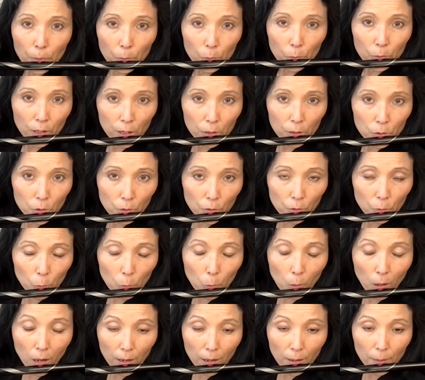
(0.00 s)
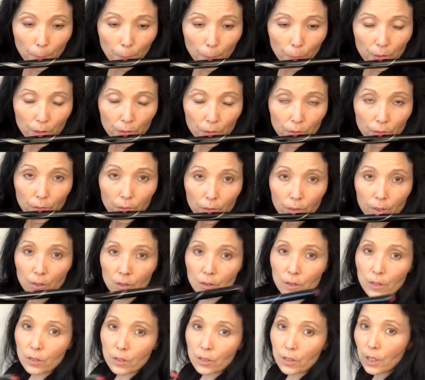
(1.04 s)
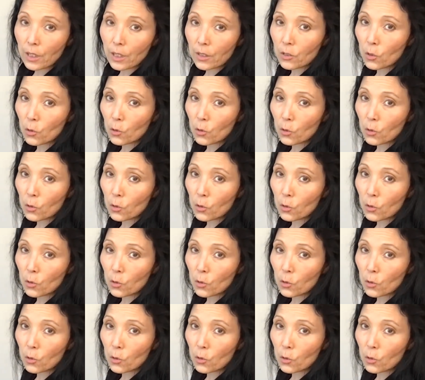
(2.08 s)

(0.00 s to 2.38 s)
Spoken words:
when I do 1, this is 6